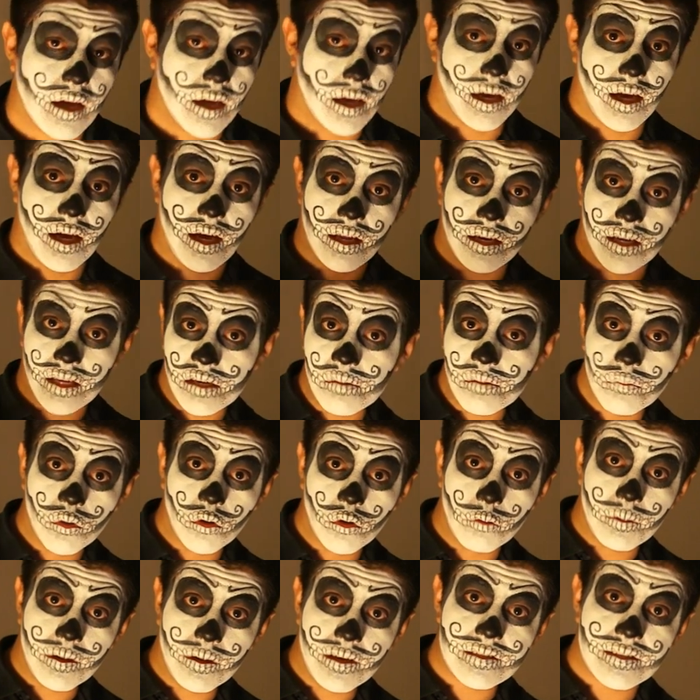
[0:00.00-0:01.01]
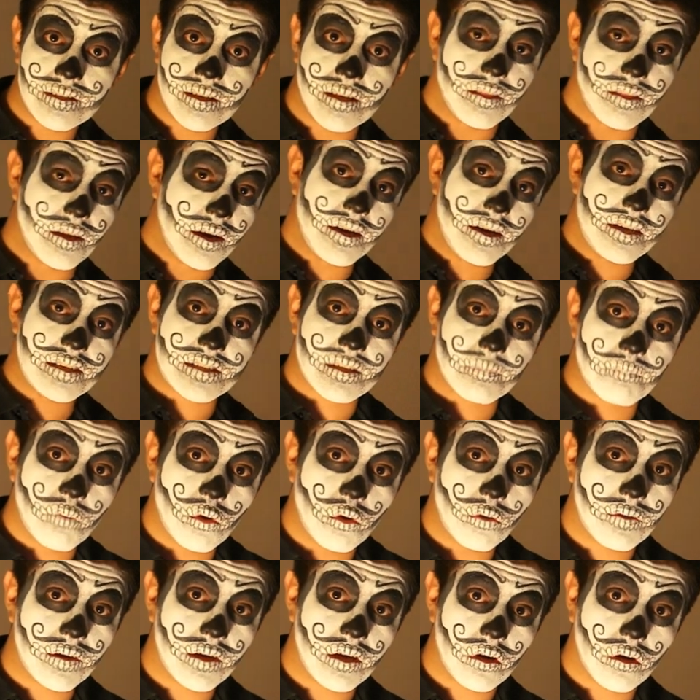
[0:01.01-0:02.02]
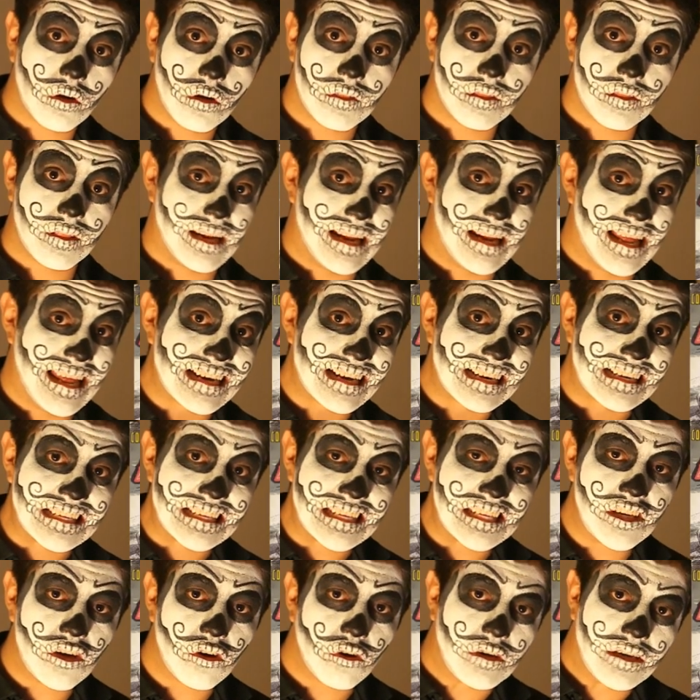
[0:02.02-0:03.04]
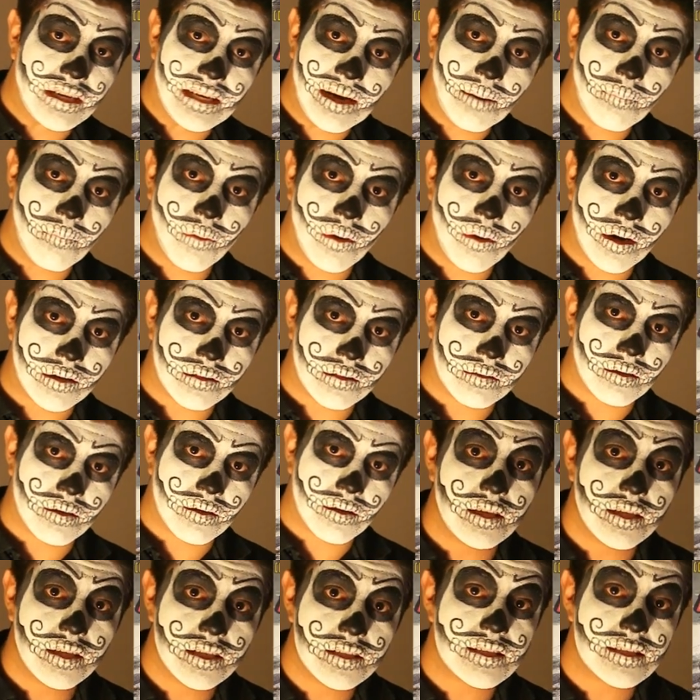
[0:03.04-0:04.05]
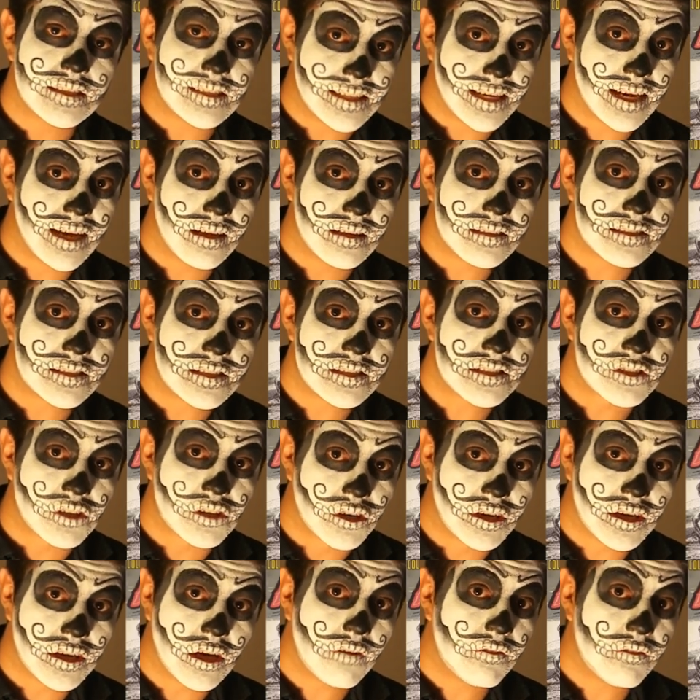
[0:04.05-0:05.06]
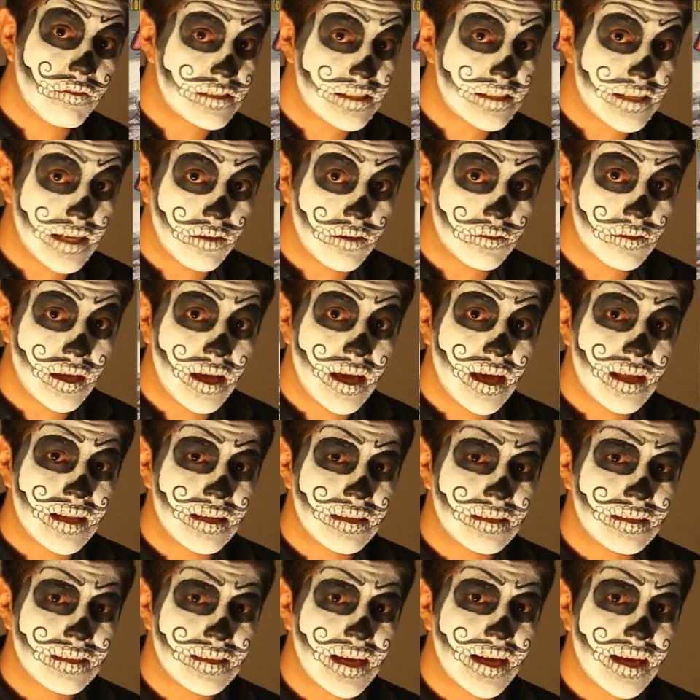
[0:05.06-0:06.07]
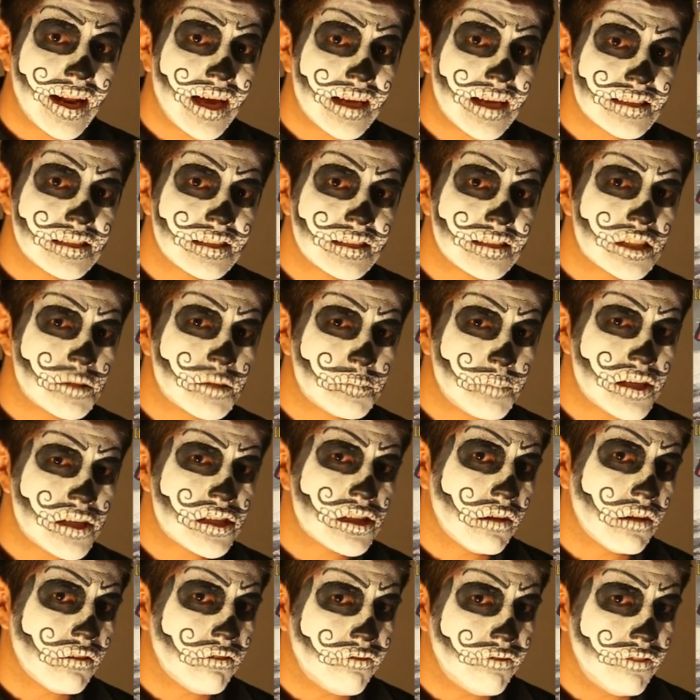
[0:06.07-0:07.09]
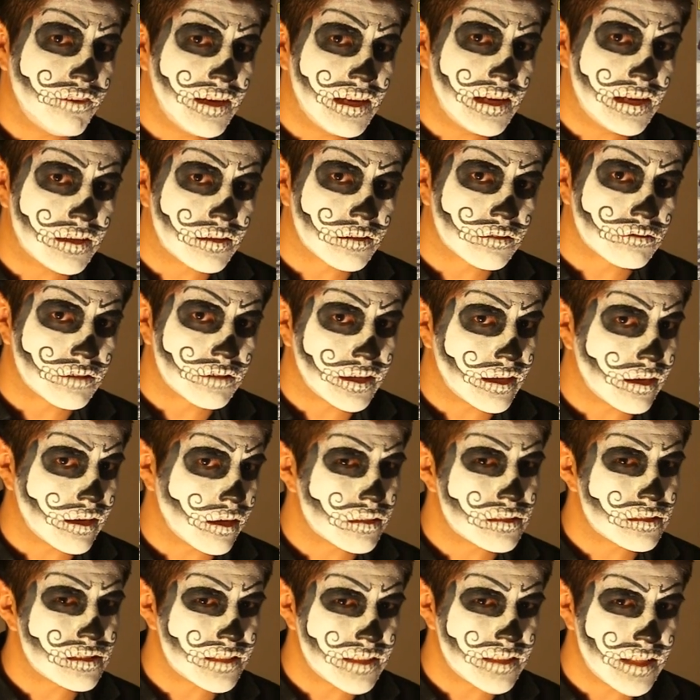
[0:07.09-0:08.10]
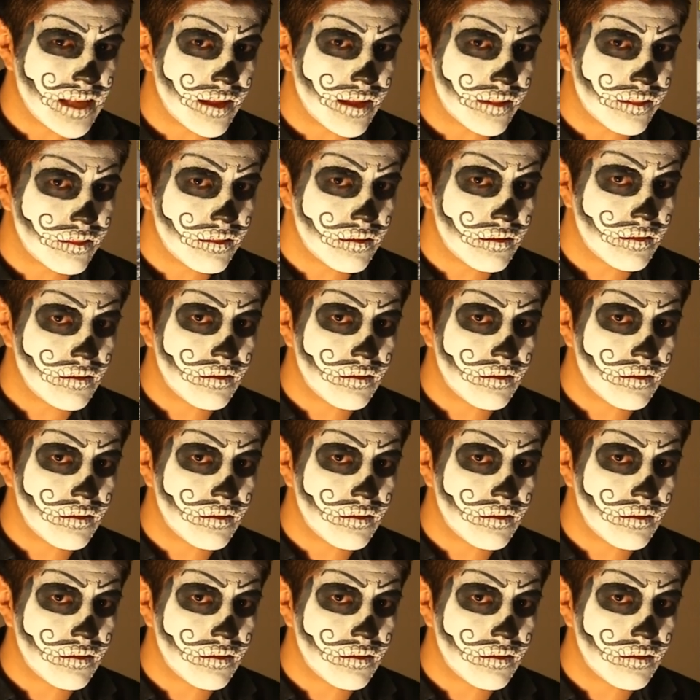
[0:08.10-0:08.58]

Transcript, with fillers: And in movies, there is a movie called El Río y la Muerte. It tells the story of a town that has a special feeling regards death.